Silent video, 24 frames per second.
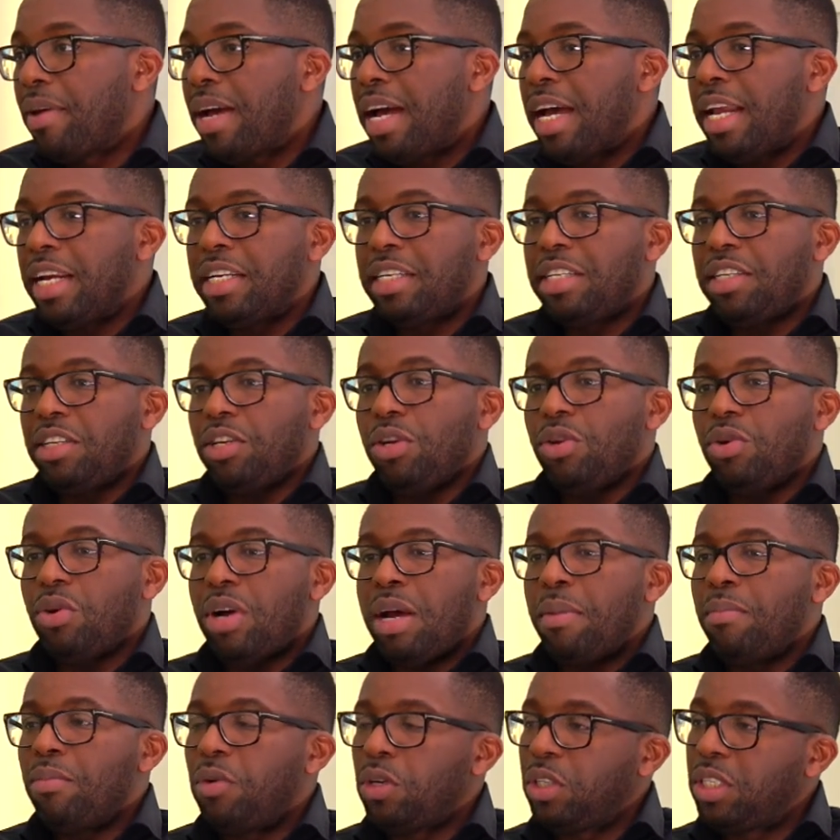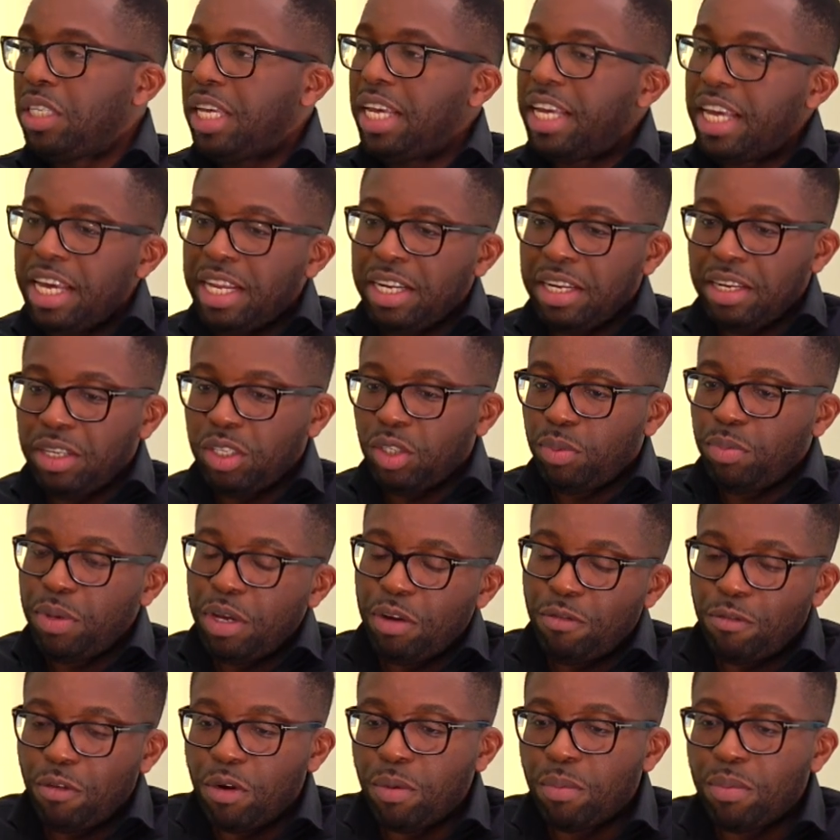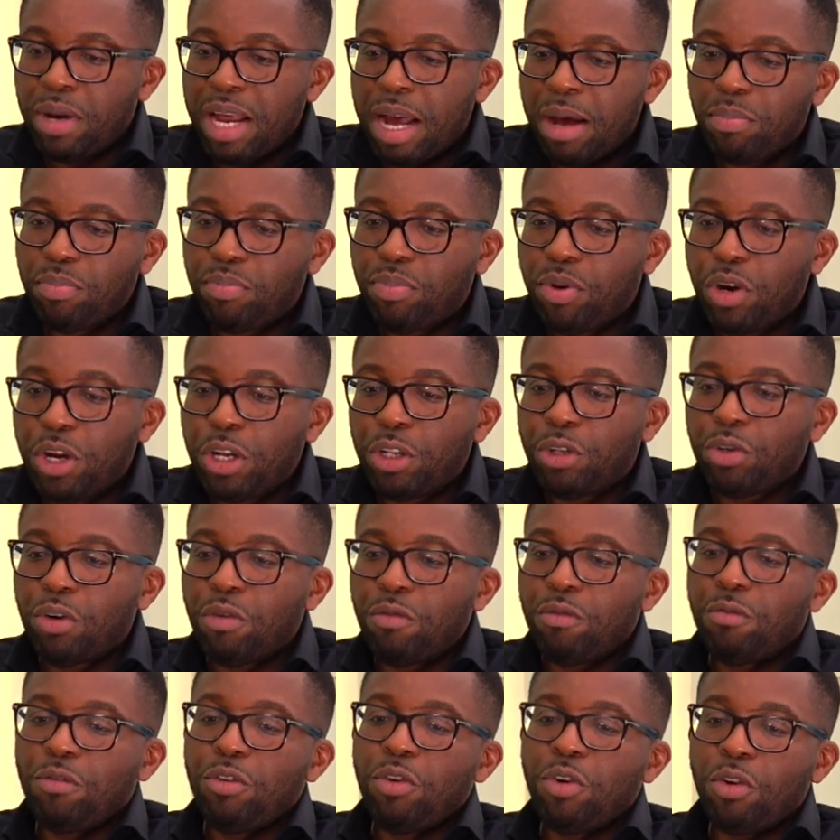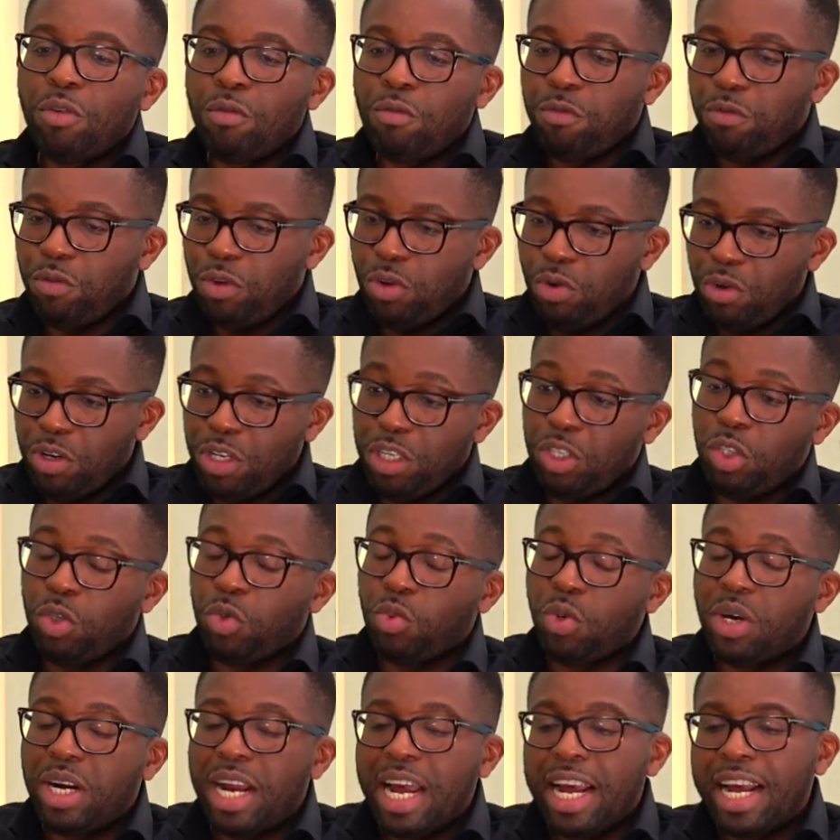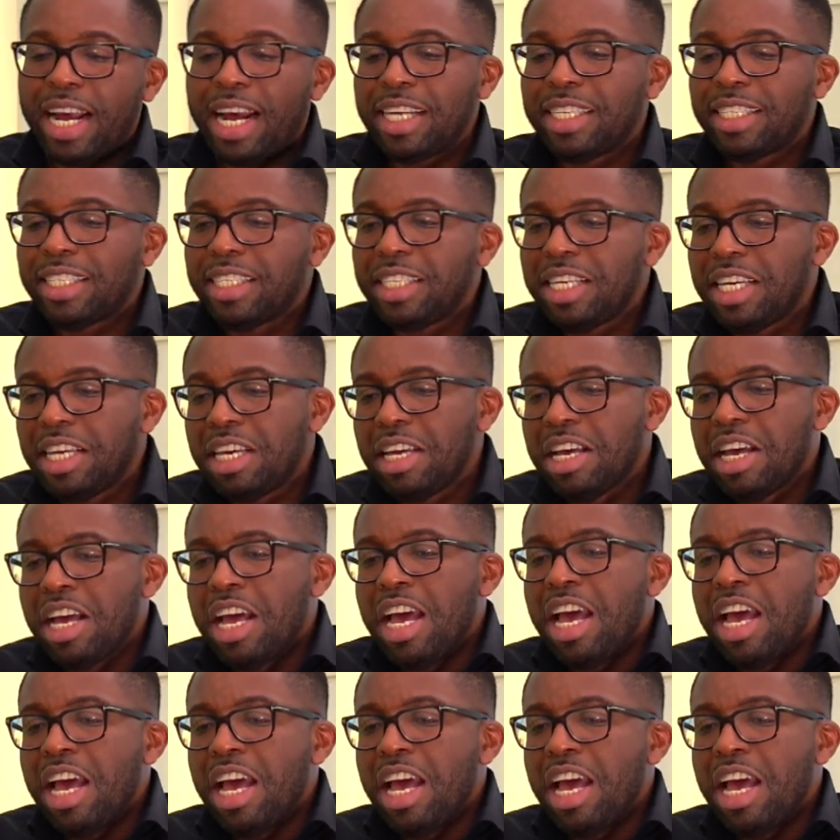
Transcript: and, you know, I must again speak from that point of view of, you know, this is what I can see.